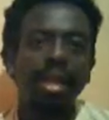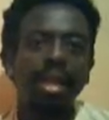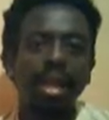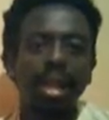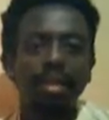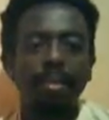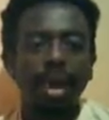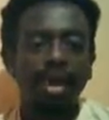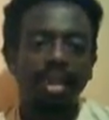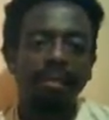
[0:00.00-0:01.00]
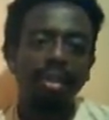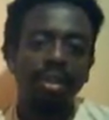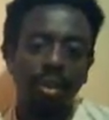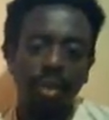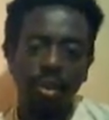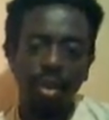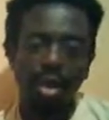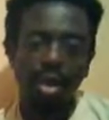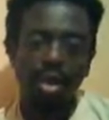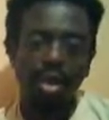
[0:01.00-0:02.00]
in other parts of the story.
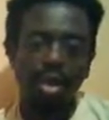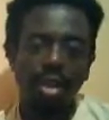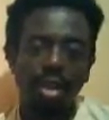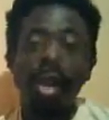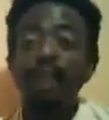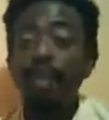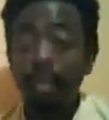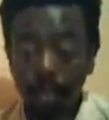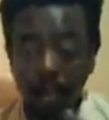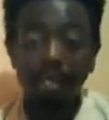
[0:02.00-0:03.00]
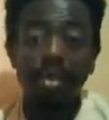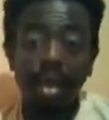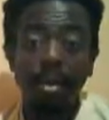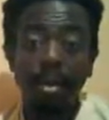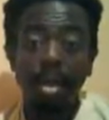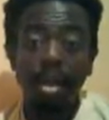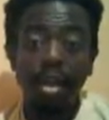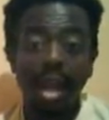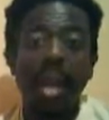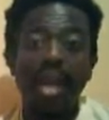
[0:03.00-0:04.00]
You have to put the
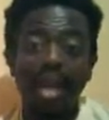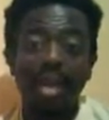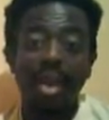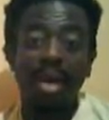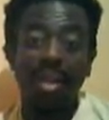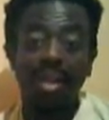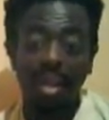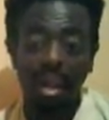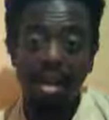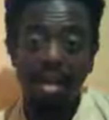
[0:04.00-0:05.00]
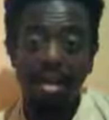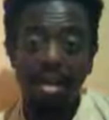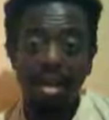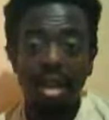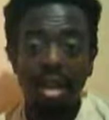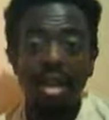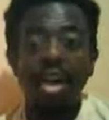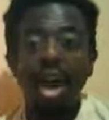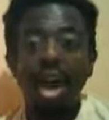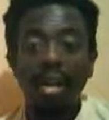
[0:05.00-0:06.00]
I character there
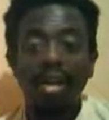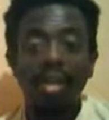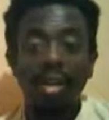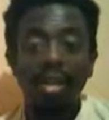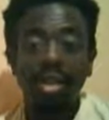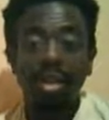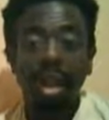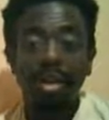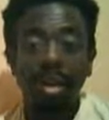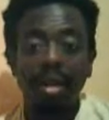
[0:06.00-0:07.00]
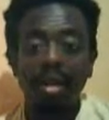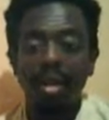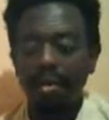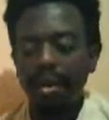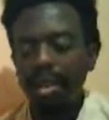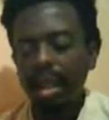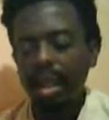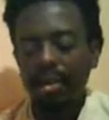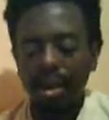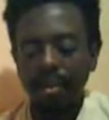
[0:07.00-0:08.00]
in order to describe it. For
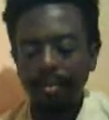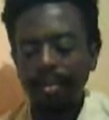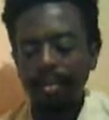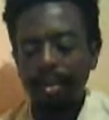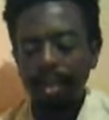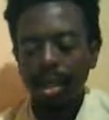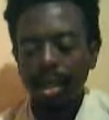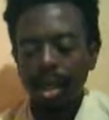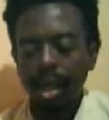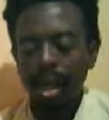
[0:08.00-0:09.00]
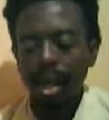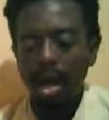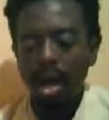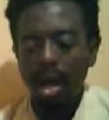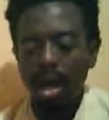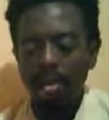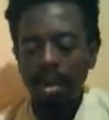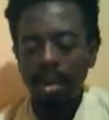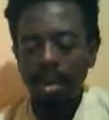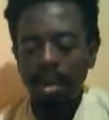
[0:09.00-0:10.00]
example,
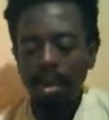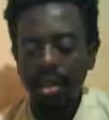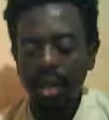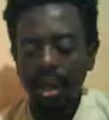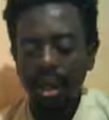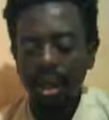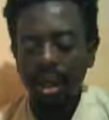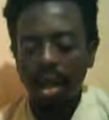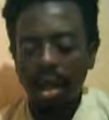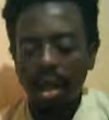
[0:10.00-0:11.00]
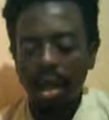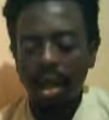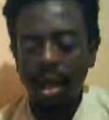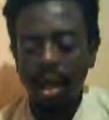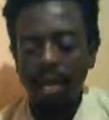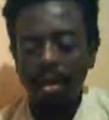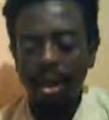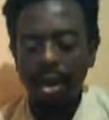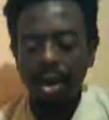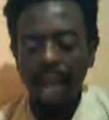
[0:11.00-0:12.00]
there is a
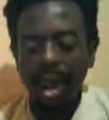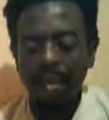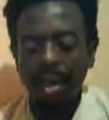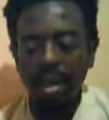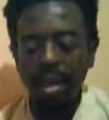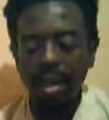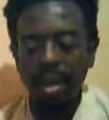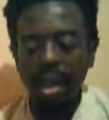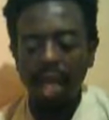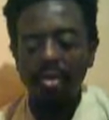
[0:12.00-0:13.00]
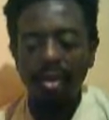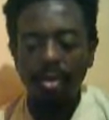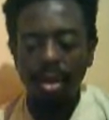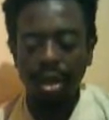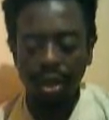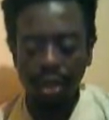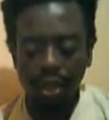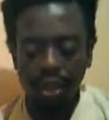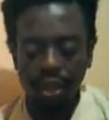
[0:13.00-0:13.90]
murder happening on the bridge,